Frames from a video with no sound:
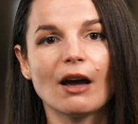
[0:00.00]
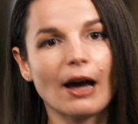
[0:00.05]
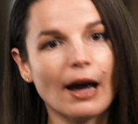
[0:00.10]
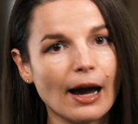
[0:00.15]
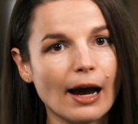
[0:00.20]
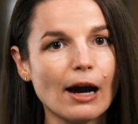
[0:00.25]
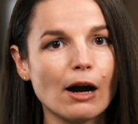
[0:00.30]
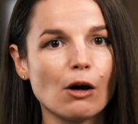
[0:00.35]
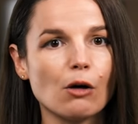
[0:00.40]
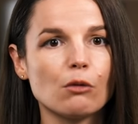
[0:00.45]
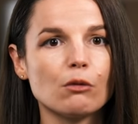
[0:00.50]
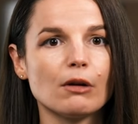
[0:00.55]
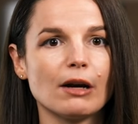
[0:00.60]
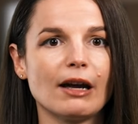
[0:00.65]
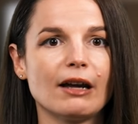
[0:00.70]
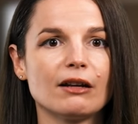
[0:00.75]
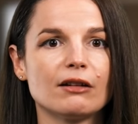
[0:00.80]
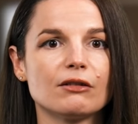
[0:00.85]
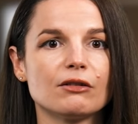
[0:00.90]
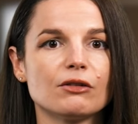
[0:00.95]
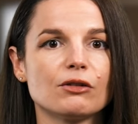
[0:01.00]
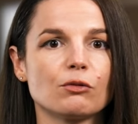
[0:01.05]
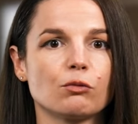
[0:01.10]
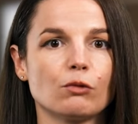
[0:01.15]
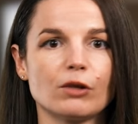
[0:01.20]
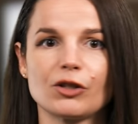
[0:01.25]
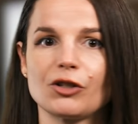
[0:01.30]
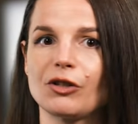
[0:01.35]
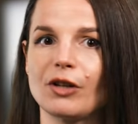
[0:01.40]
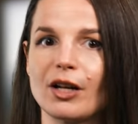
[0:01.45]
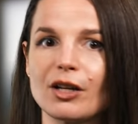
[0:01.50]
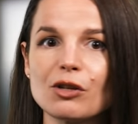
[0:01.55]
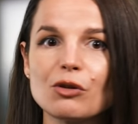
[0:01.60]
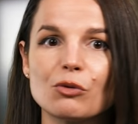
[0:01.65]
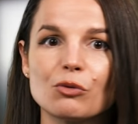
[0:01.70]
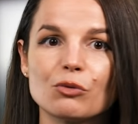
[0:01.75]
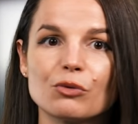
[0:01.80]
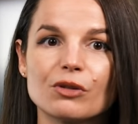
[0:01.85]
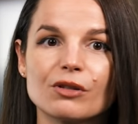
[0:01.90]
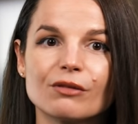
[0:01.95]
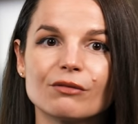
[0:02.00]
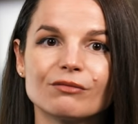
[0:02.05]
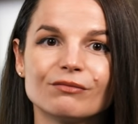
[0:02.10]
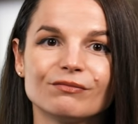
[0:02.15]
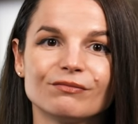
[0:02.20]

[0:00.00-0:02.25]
how and what should I use?